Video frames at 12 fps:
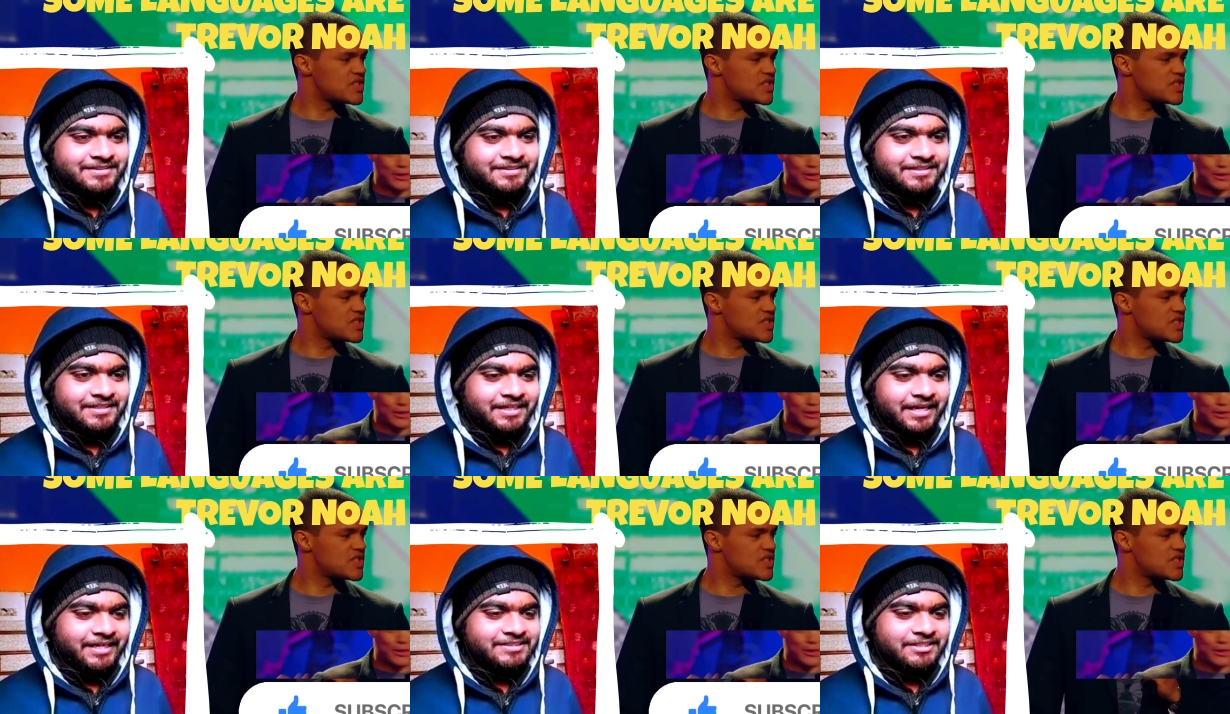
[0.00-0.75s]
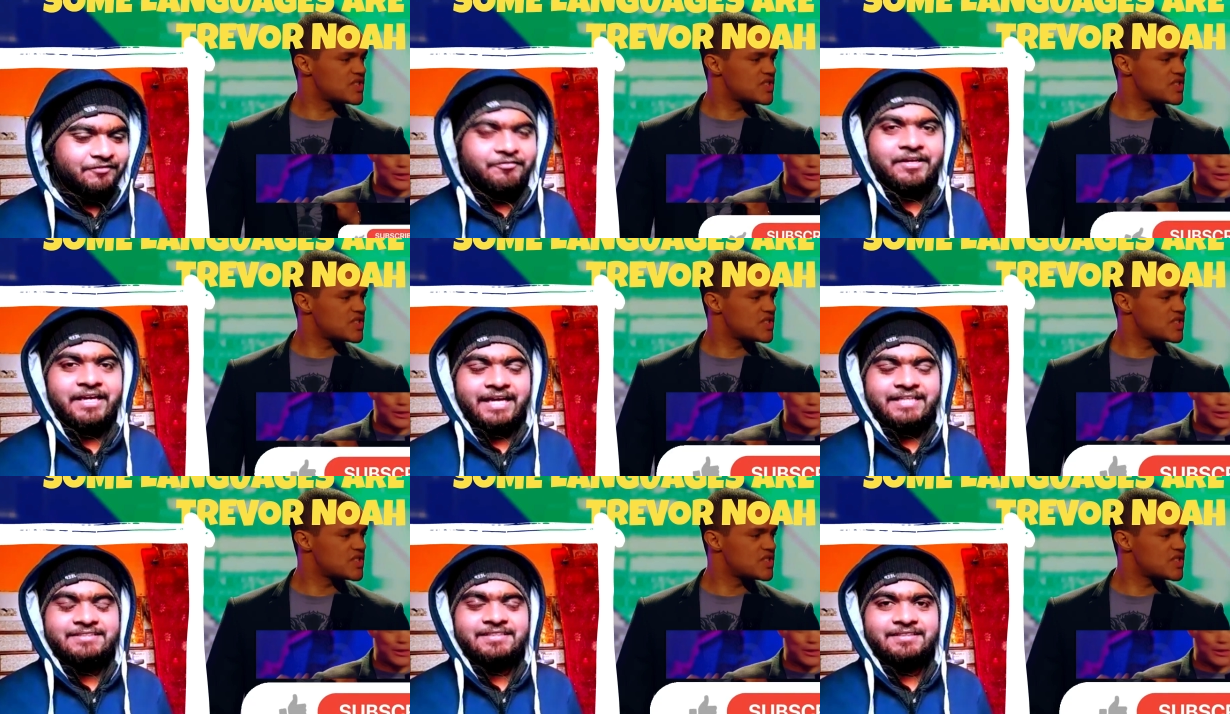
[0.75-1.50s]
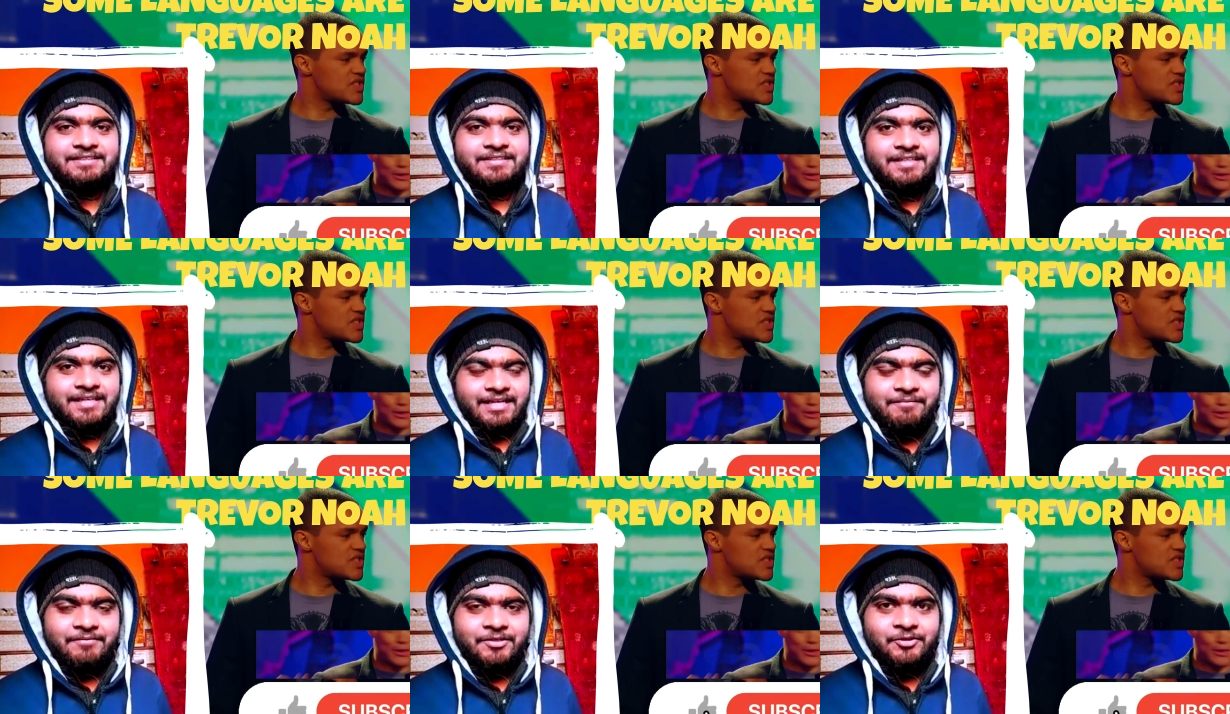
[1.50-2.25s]
Speaker 1: in accent, fake accent? Let me
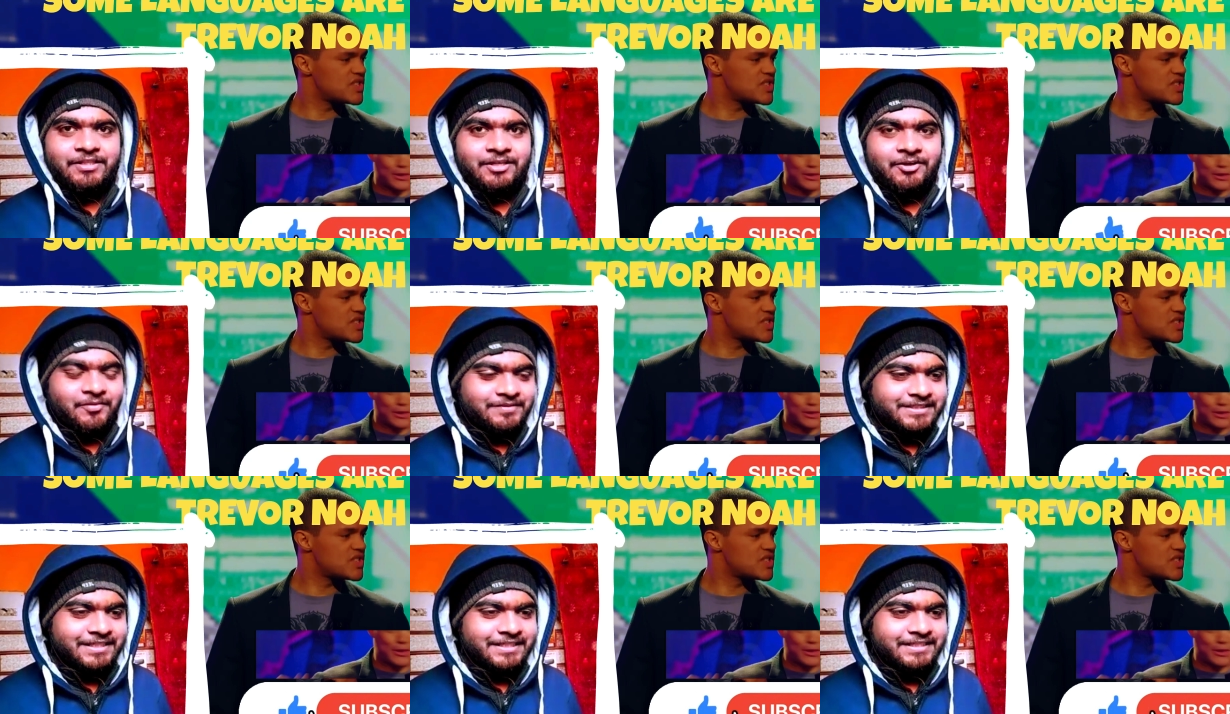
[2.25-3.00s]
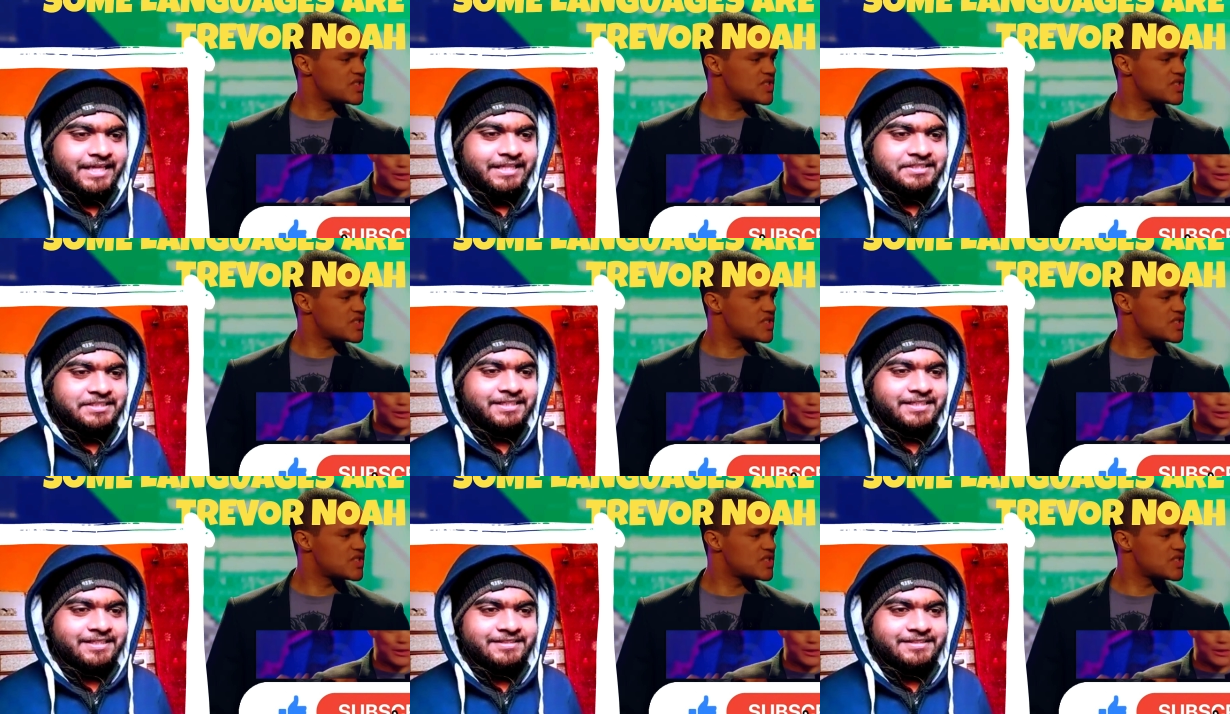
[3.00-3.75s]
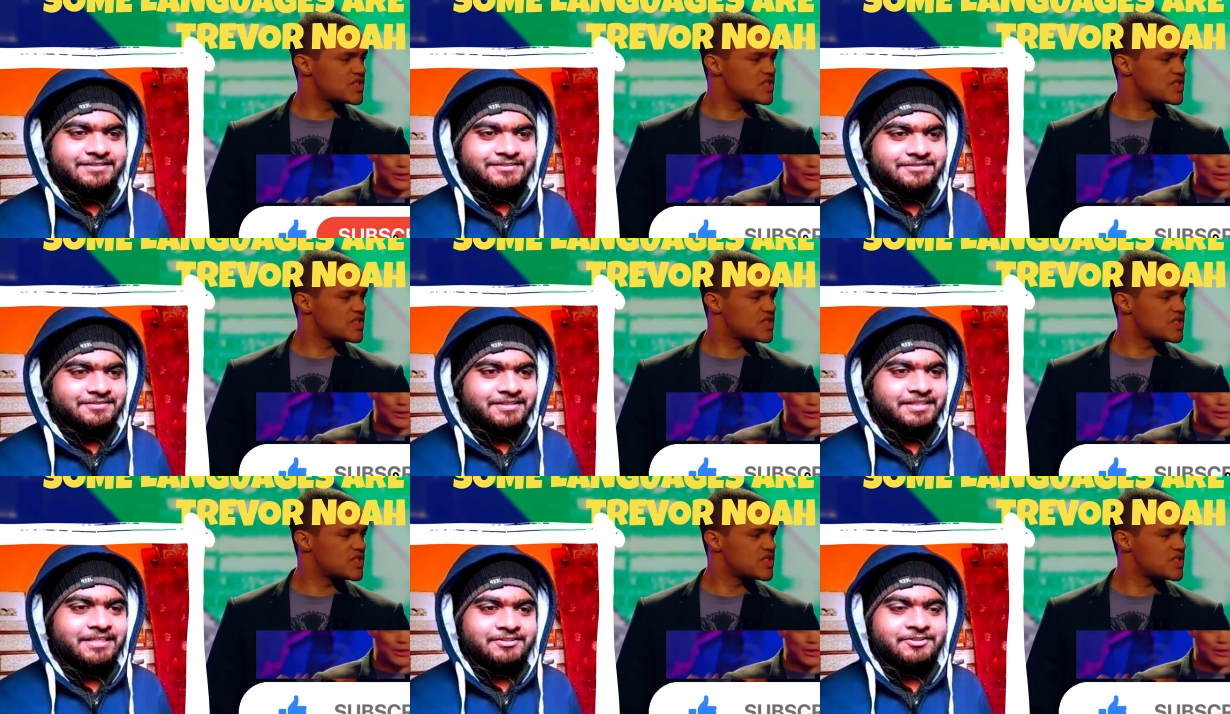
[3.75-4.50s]
know in the comments, guys. I think he's
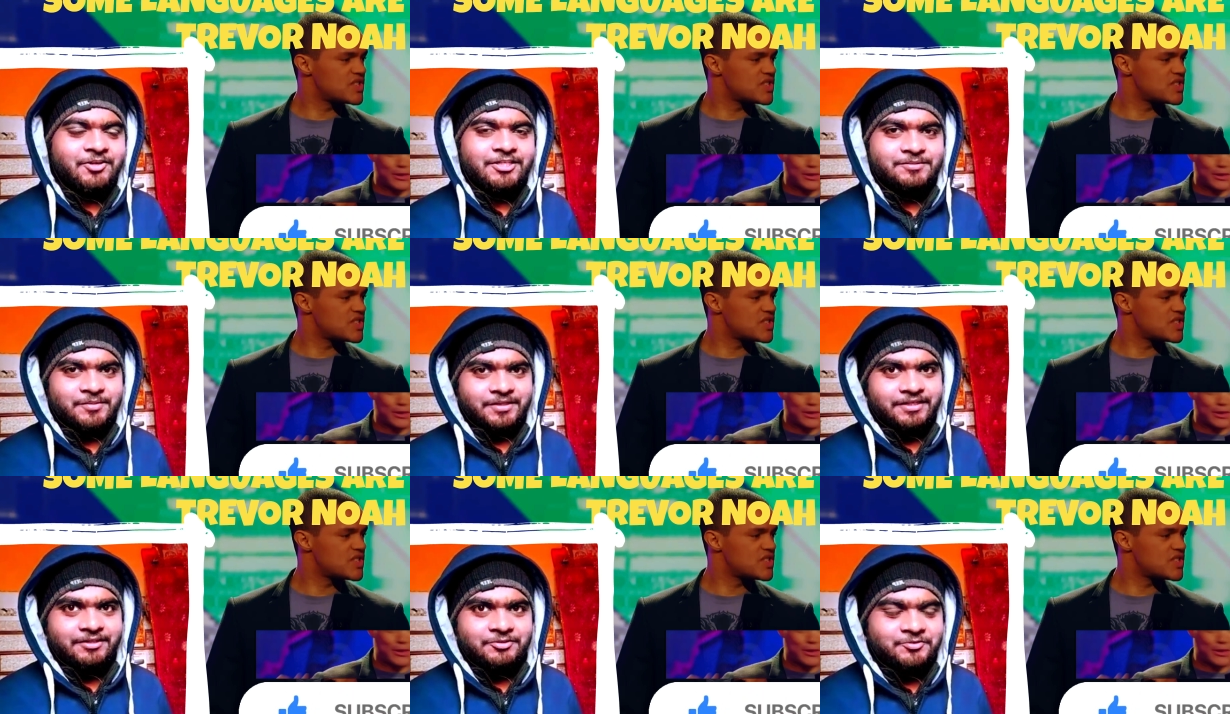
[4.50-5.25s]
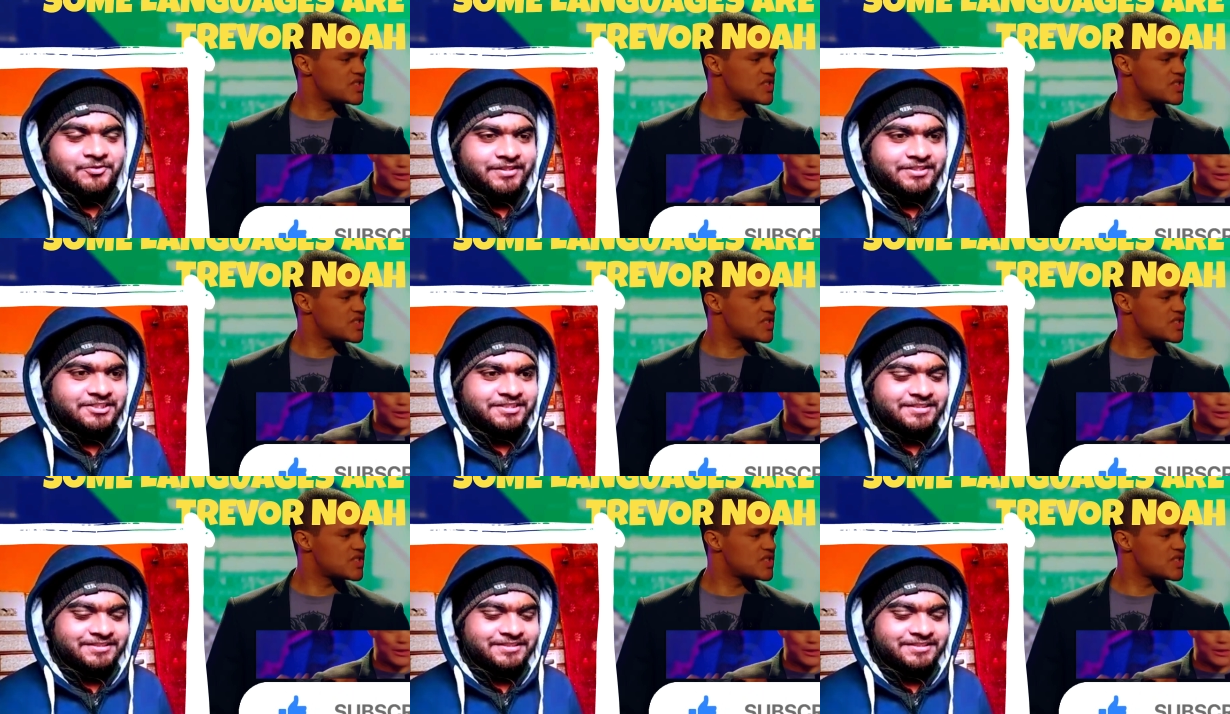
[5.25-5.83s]
he's not speaking a true Russian.